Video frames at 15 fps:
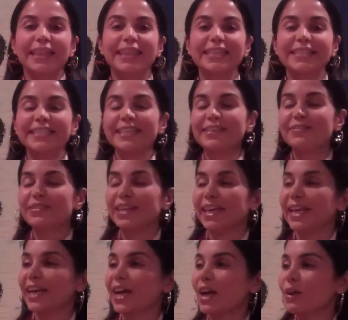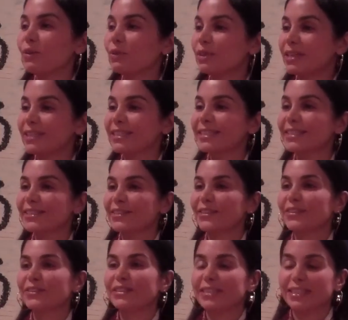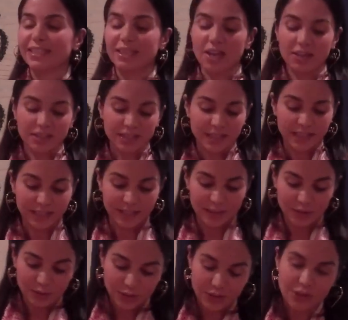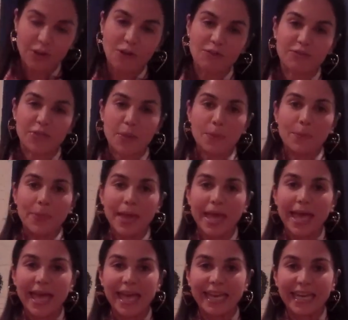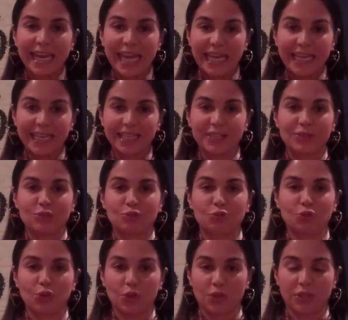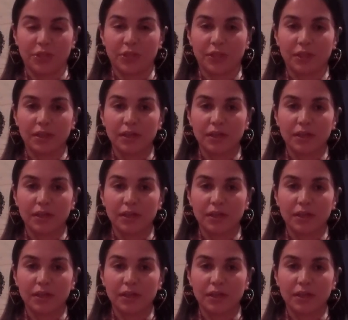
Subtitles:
This evening I wanted to discuss this notion of the bare naked truth.